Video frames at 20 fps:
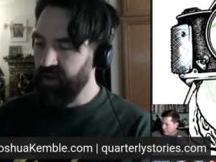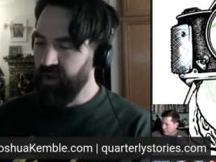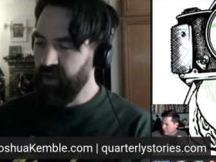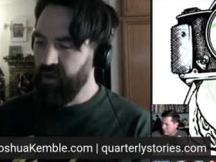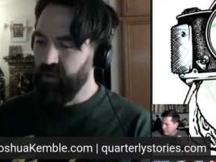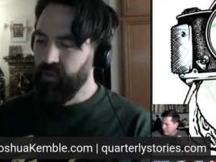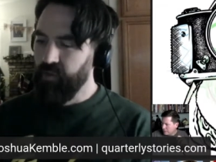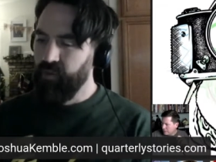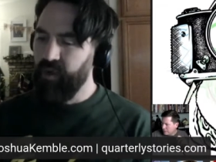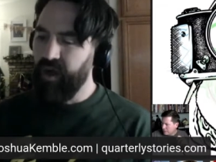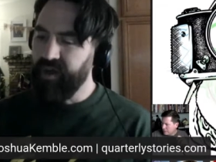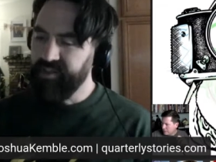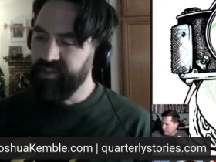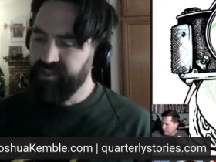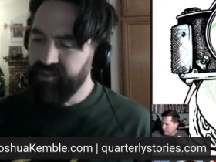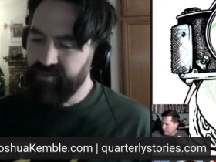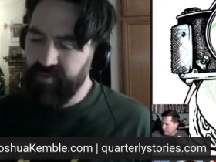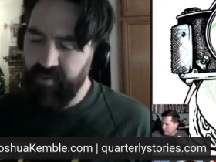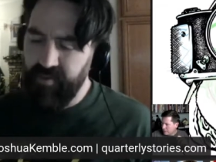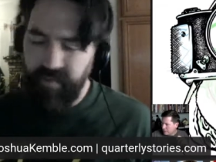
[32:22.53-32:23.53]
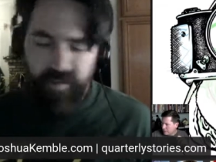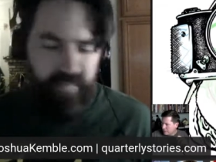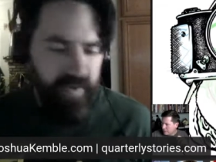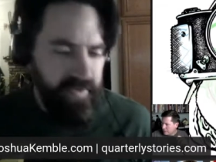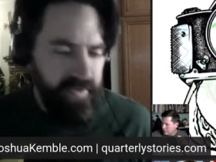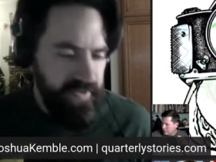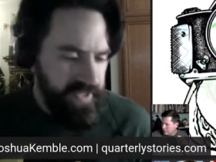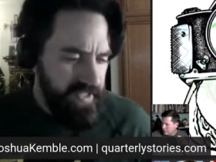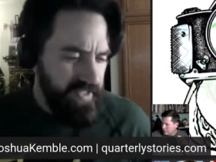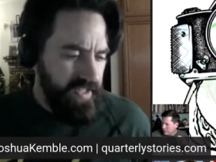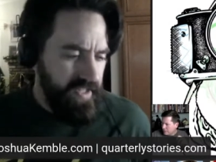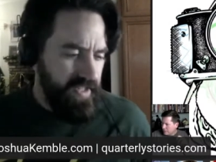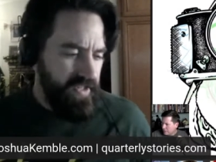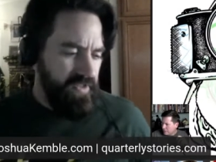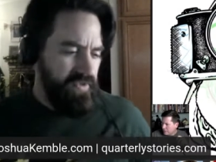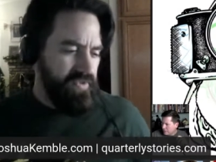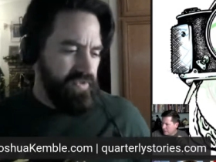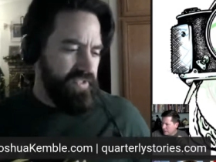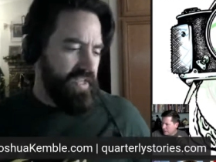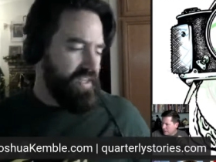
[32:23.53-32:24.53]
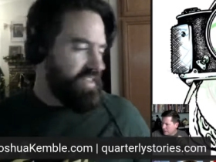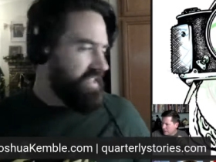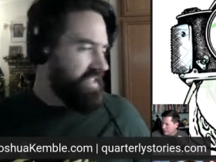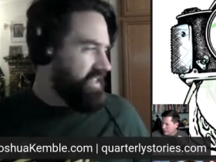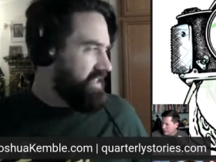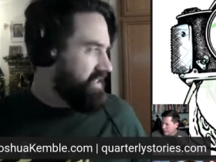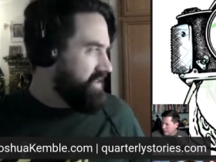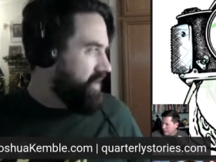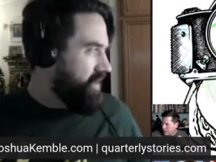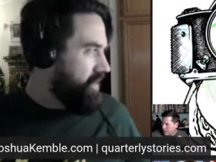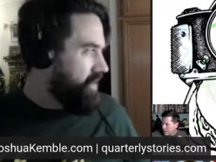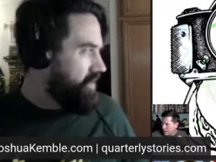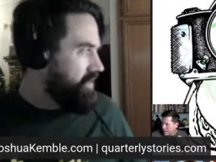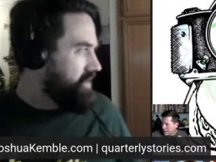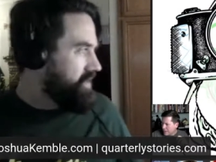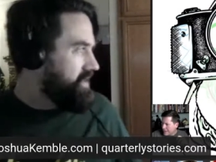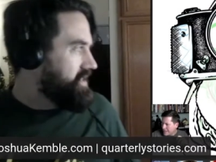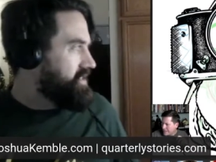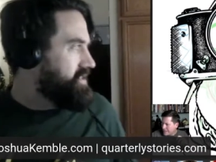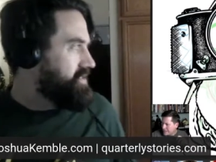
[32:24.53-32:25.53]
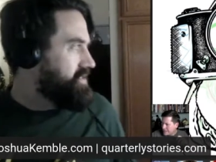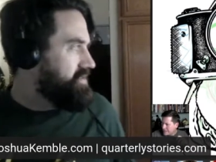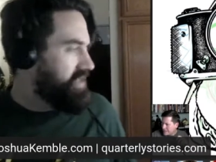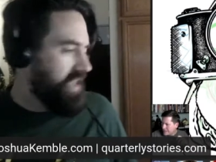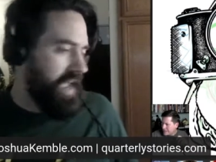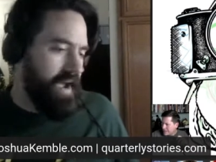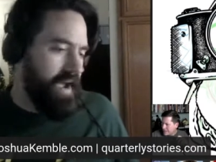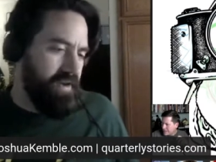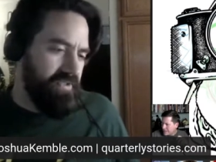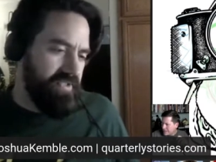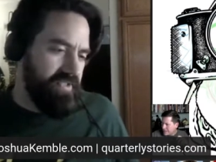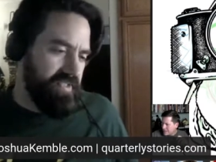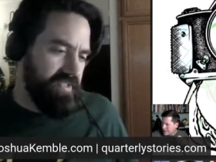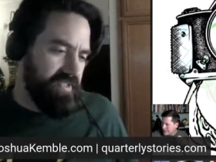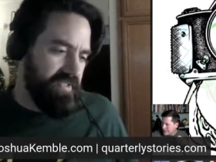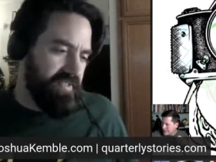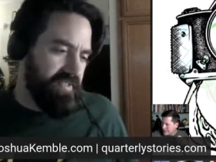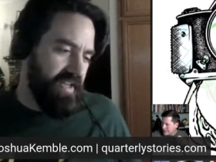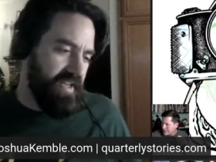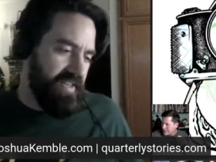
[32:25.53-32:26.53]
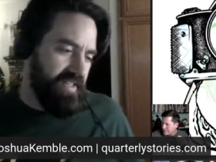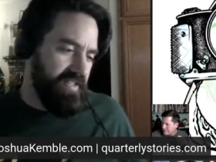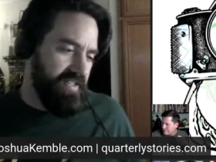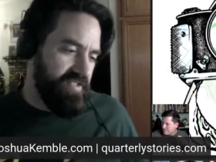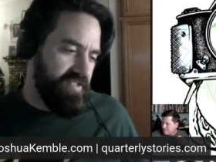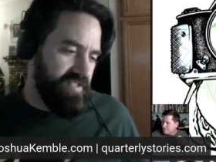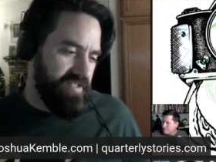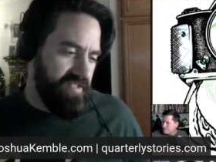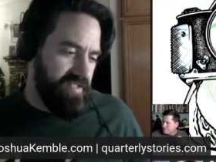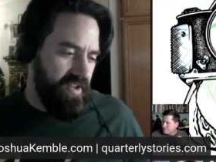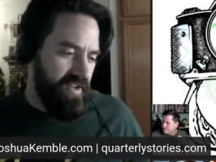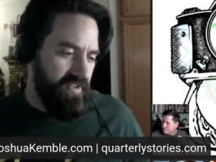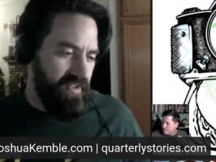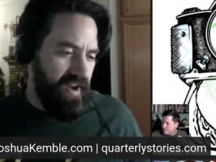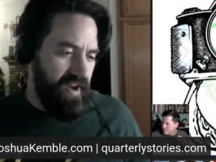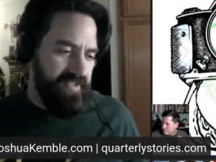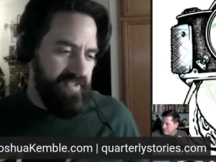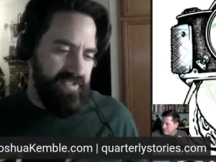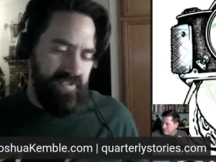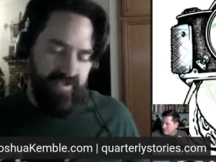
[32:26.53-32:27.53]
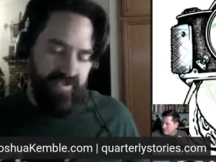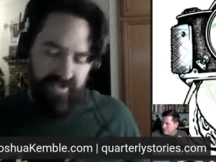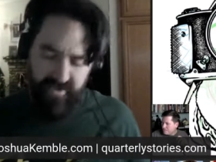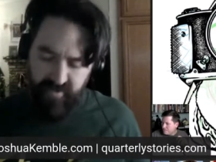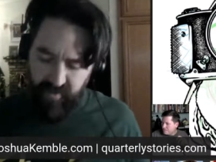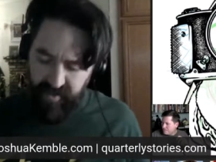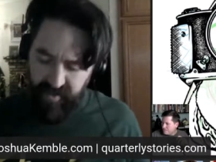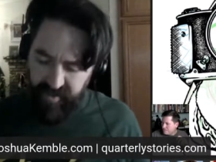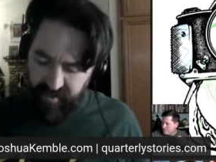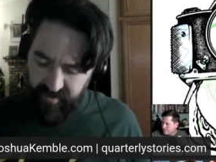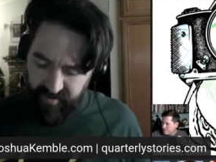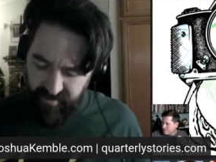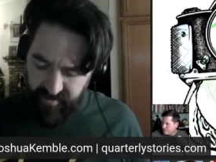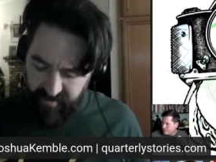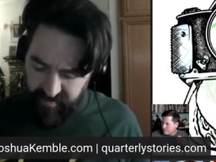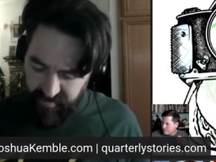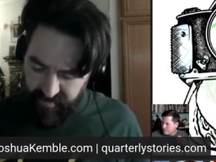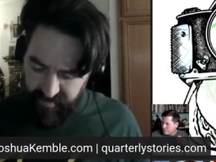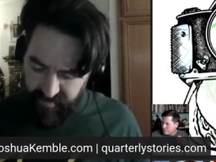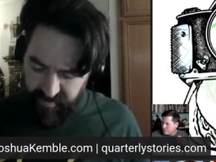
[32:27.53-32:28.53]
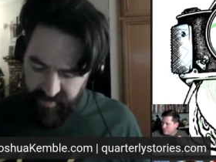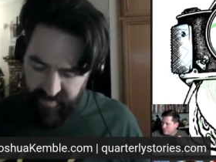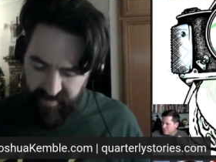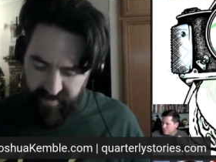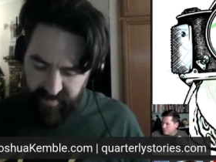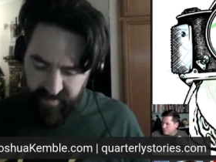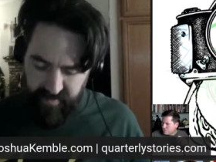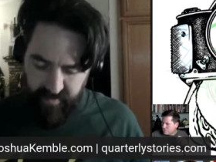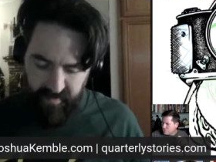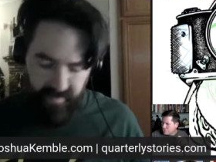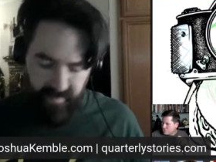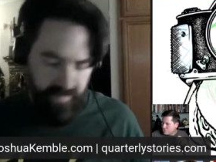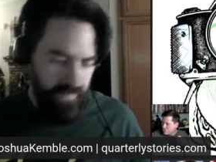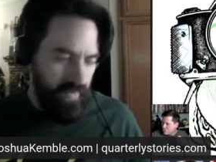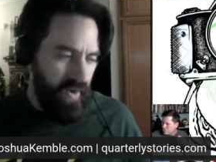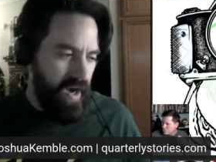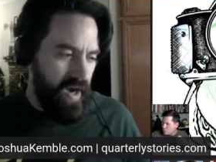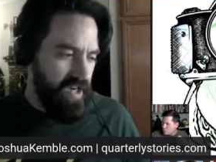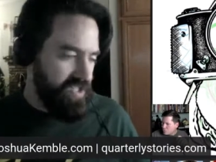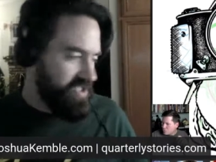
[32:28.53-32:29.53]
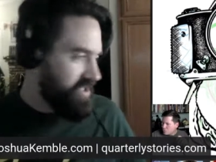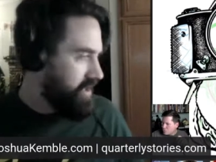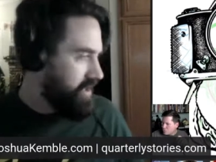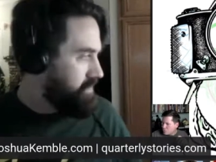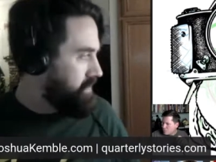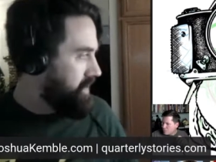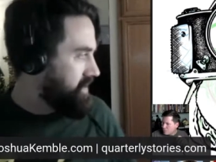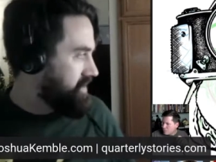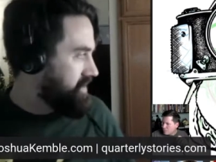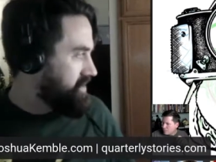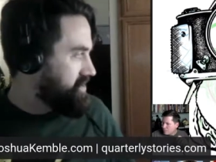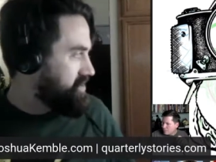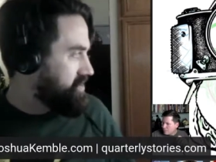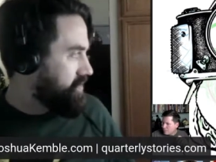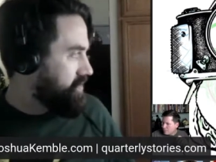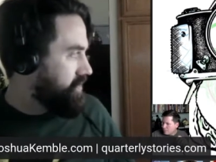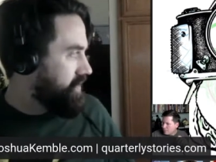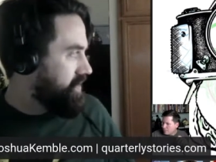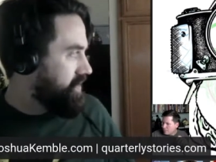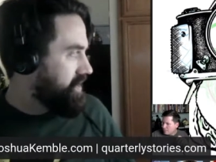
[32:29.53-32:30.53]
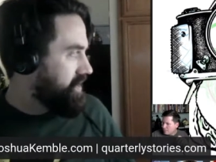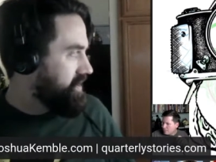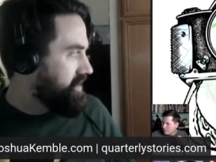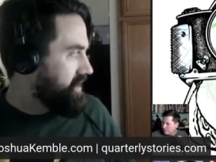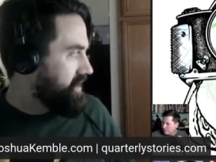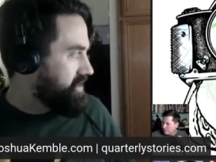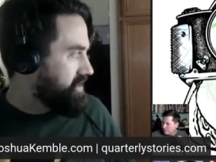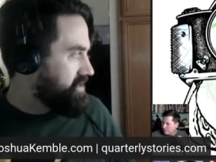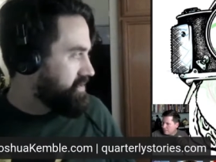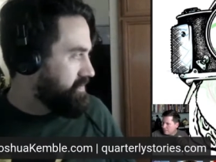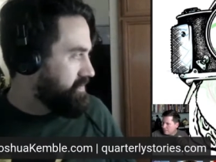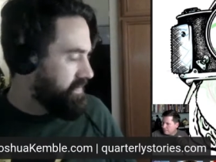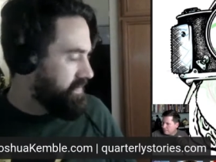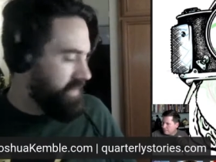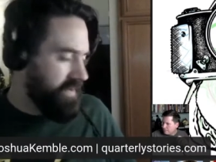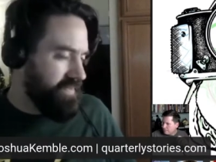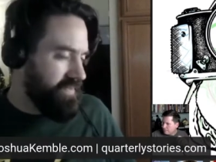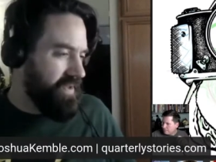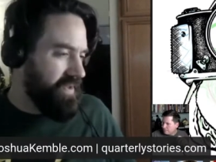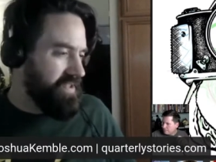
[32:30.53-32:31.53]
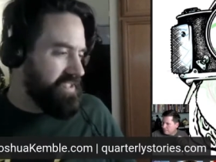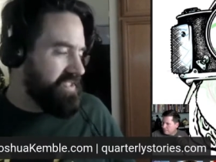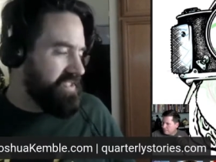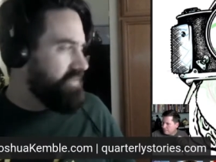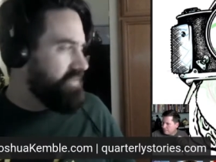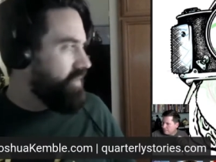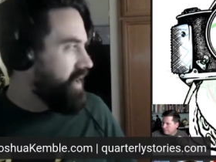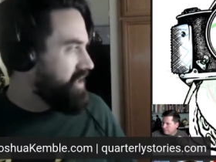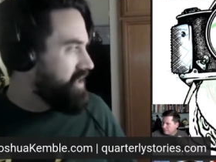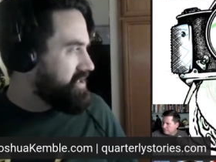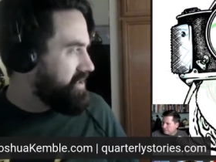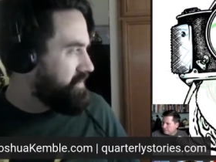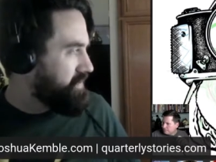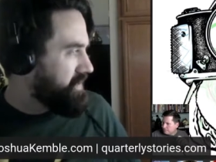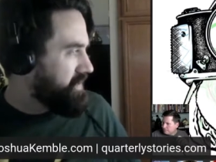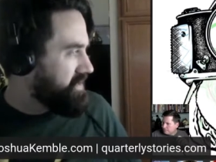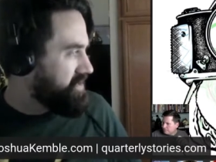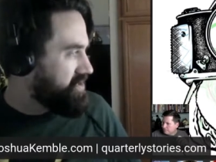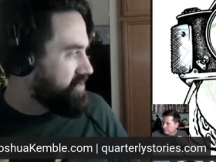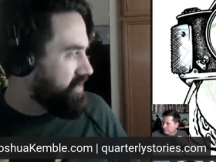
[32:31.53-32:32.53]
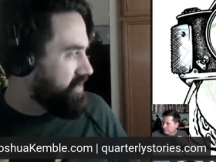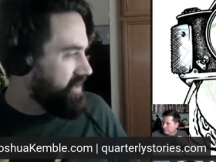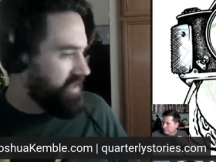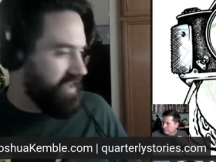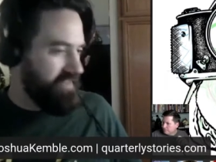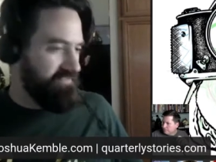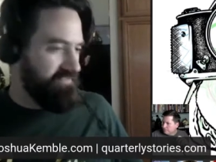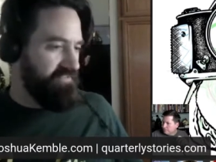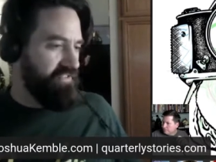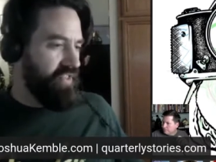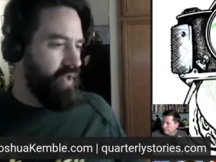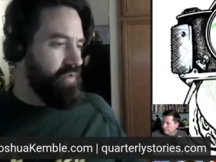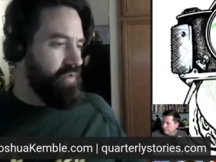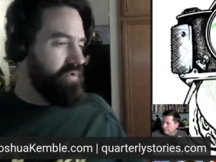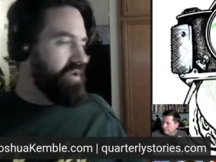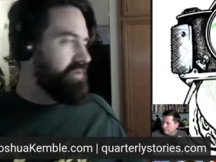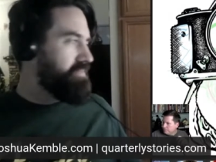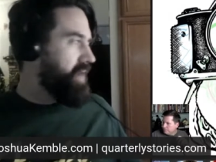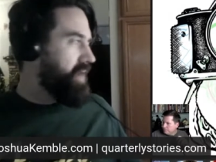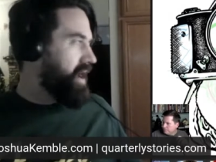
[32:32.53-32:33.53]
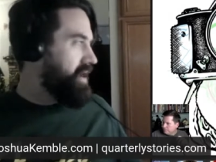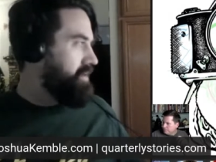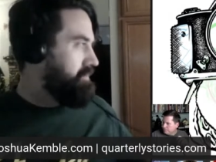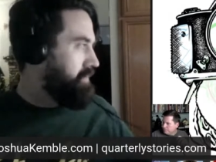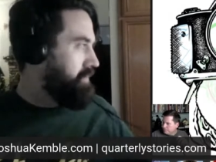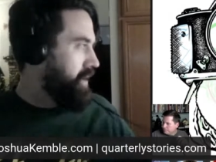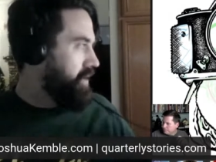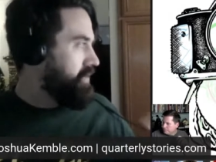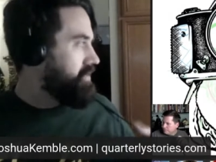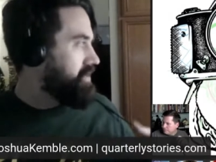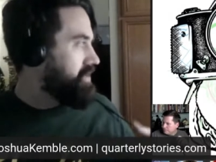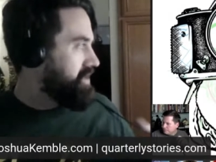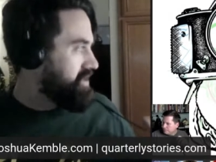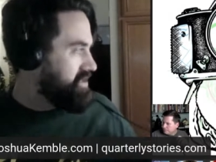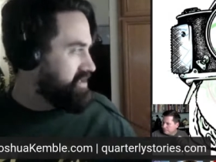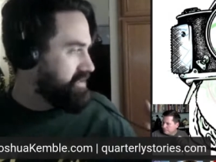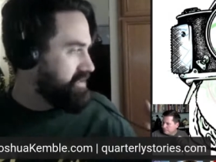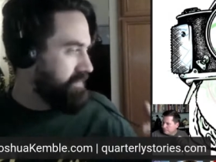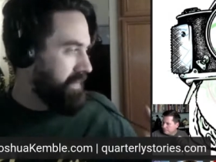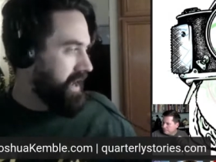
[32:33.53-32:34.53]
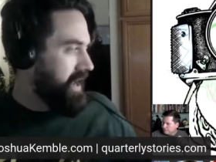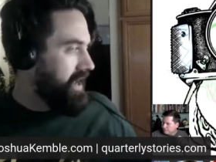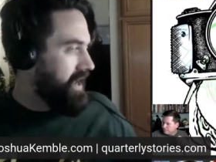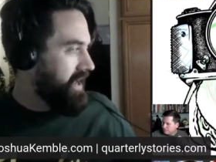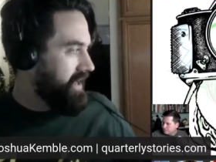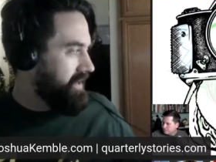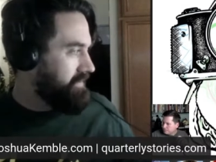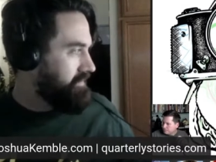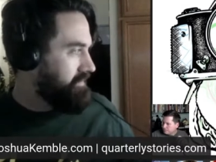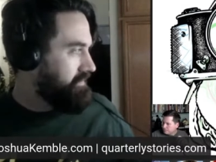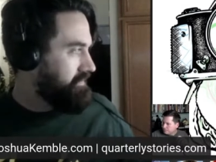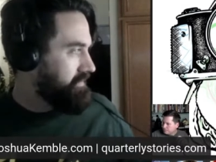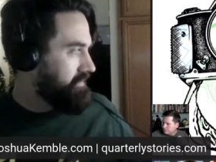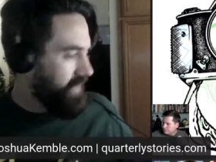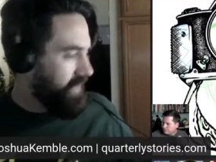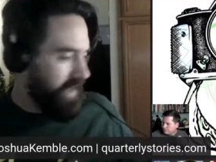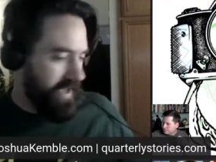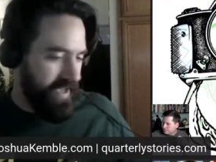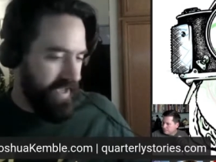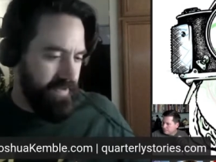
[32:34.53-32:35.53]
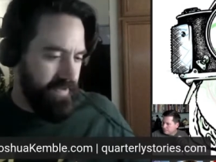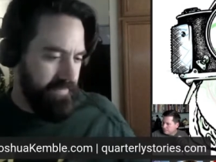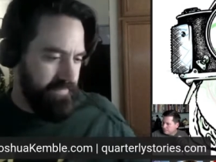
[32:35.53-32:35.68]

Well, I just remember it was in the news, I think in the early 2000s, like this colossal squid washed up on the shore and like, well, it didn't wash up on the shore. It like floated by a boat in Japan. Like,